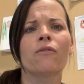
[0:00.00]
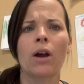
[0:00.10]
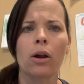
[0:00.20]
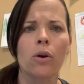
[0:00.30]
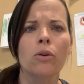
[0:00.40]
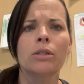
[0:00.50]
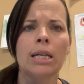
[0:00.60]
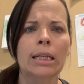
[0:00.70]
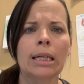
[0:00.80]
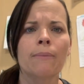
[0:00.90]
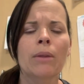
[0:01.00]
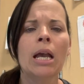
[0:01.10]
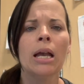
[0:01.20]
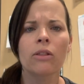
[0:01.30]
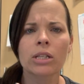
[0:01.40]
fire hose neatly.
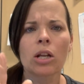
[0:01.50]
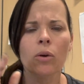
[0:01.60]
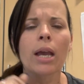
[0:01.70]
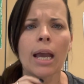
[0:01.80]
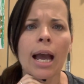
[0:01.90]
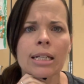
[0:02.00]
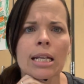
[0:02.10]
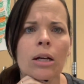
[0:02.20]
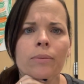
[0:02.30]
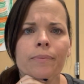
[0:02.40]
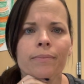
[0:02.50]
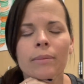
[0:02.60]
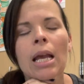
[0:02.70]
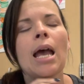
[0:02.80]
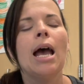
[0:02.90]
And he said, okay, act it out.
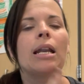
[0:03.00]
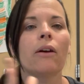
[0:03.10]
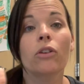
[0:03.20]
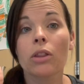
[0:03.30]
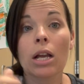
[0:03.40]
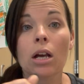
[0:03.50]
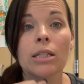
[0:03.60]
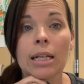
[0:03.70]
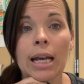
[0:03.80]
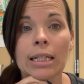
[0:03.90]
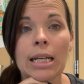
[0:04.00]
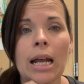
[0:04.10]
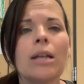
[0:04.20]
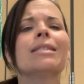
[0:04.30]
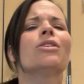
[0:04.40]
And after they got done acting
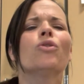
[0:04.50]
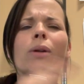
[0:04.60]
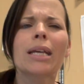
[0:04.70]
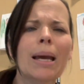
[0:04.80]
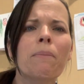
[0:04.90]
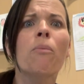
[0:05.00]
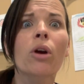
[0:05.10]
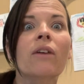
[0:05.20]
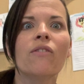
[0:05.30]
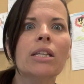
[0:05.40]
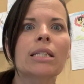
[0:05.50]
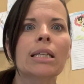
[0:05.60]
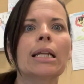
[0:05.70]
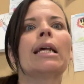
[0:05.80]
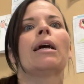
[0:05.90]
out, he said, do it again, but more
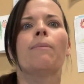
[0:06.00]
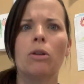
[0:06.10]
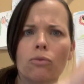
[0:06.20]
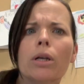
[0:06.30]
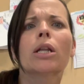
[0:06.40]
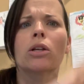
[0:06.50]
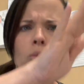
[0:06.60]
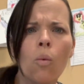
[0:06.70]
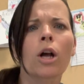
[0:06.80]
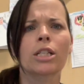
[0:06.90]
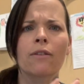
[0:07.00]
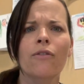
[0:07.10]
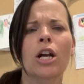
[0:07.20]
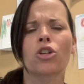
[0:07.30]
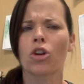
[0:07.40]
convincingly. I mean, really wash that
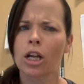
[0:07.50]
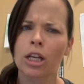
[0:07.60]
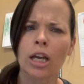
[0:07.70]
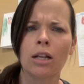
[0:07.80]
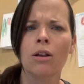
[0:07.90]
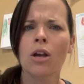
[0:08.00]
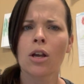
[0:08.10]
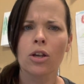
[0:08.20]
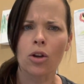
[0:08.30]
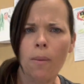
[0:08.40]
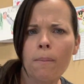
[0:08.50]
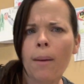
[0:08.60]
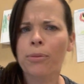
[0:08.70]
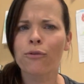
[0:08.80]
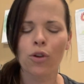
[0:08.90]
fire truck and,
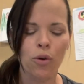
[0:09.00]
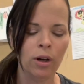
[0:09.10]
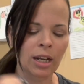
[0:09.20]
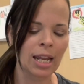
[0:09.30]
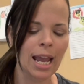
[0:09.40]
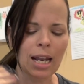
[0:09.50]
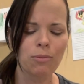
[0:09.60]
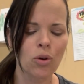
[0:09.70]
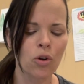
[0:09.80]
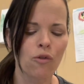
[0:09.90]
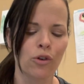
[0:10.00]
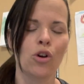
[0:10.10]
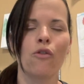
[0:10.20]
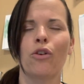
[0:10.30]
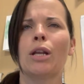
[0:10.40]
mop the floor. And he had him do it over and
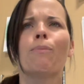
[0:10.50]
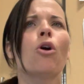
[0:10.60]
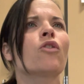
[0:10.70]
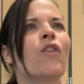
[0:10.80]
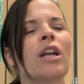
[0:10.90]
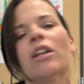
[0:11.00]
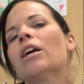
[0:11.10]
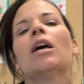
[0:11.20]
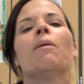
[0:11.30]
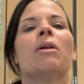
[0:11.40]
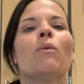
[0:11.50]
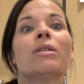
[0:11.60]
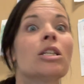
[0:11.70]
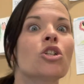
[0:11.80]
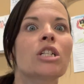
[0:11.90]
over, and he poked fun at him, and it
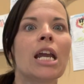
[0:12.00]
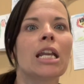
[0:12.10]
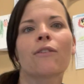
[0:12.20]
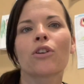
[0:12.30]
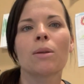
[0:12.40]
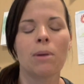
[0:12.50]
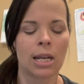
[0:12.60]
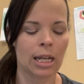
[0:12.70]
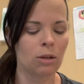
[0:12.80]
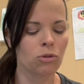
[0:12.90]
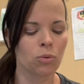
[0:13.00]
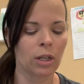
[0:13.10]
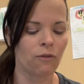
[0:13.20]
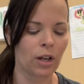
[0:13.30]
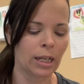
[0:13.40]
was entertaining for the meeting, and it was
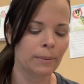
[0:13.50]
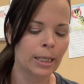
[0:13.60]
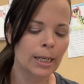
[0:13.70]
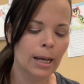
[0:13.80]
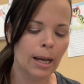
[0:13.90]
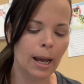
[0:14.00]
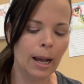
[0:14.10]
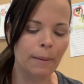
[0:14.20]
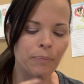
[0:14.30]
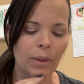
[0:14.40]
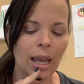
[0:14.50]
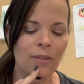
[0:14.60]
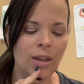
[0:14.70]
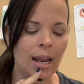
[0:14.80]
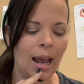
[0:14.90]
really funny.
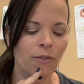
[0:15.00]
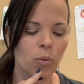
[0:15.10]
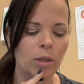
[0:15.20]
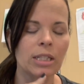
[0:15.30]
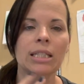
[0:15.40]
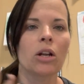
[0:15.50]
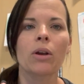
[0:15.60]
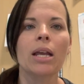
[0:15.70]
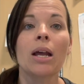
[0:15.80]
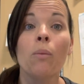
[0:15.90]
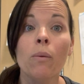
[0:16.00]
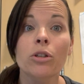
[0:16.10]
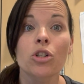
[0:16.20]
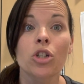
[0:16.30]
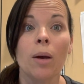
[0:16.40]
And then afterwards, he said, okay, now what
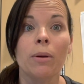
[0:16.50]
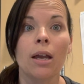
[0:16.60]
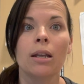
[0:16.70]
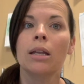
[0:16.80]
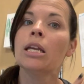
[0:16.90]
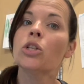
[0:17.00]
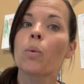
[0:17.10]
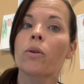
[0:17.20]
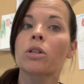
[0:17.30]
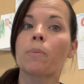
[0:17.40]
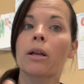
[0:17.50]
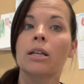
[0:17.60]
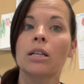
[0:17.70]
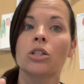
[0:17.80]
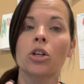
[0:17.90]
was your job again? And each one
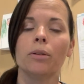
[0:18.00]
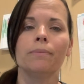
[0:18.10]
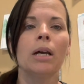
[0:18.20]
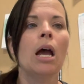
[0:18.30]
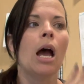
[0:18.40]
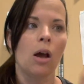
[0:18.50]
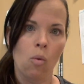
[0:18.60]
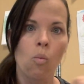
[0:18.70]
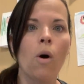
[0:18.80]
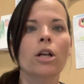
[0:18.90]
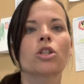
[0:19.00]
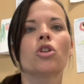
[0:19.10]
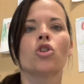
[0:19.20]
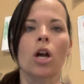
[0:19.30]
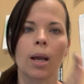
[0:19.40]
responded in turn. Wash
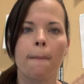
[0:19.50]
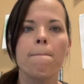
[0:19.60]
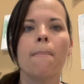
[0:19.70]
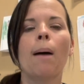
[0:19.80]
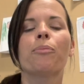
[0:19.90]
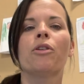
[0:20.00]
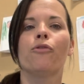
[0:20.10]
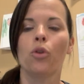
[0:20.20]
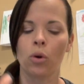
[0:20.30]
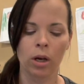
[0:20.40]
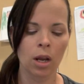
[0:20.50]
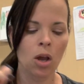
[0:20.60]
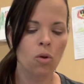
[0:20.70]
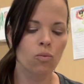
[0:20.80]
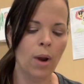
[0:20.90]
the truck, mop the floor,
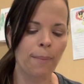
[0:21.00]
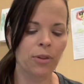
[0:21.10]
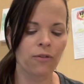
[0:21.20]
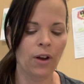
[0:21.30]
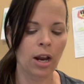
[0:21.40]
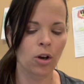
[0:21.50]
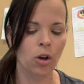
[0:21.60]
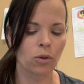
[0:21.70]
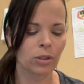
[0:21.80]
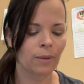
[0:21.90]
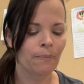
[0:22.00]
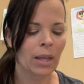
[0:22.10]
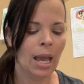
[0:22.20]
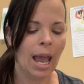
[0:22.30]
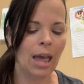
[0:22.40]
wrap the fire hose.
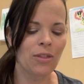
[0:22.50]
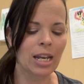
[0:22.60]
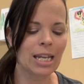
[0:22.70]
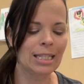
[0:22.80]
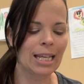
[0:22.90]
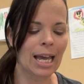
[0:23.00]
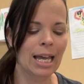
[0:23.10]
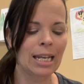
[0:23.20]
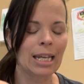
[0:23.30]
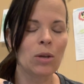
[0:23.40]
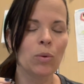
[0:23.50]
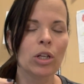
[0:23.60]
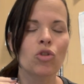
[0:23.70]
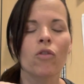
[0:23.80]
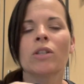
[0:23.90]
And then he said, he
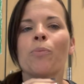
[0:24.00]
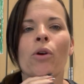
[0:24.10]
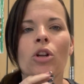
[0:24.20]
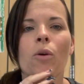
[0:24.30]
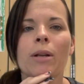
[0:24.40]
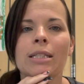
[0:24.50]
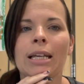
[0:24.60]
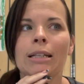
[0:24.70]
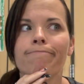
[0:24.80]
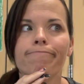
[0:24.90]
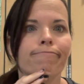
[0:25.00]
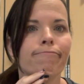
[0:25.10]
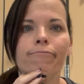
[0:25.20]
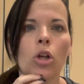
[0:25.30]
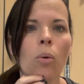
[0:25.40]
really drove his point home, and he said,
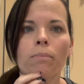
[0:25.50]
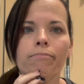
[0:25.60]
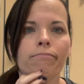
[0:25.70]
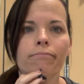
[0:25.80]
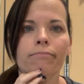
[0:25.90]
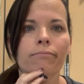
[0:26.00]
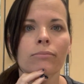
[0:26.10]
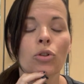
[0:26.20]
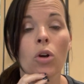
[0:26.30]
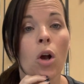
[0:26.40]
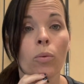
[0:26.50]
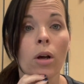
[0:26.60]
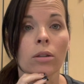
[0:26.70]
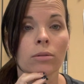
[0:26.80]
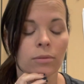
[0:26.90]
nope, you're all
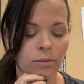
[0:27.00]
wrong.